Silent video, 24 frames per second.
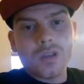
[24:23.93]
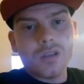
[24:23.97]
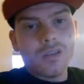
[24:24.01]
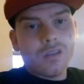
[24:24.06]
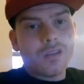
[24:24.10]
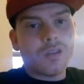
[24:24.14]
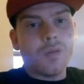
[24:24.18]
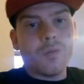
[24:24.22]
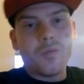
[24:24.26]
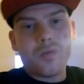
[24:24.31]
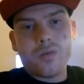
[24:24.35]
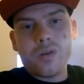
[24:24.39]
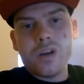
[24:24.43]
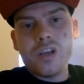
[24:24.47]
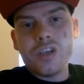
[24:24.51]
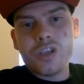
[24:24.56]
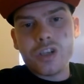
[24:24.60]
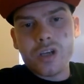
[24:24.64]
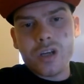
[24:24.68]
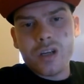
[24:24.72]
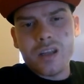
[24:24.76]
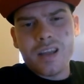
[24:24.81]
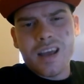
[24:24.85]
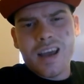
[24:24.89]
some
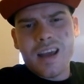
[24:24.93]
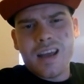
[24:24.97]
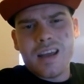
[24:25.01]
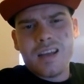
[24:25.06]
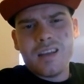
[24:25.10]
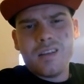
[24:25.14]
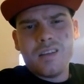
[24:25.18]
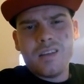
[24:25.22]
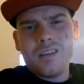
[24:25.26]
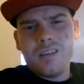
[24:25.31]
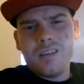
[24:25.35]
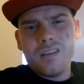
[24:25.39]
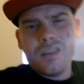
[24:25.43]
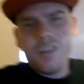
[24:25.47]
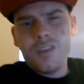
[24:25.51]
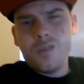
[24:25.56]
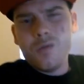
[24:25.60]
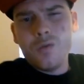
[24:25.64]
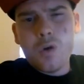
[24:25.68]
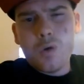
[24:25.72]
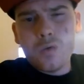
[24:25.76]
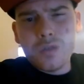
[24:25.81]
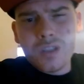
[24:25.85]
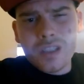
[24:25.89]
preacher that you know,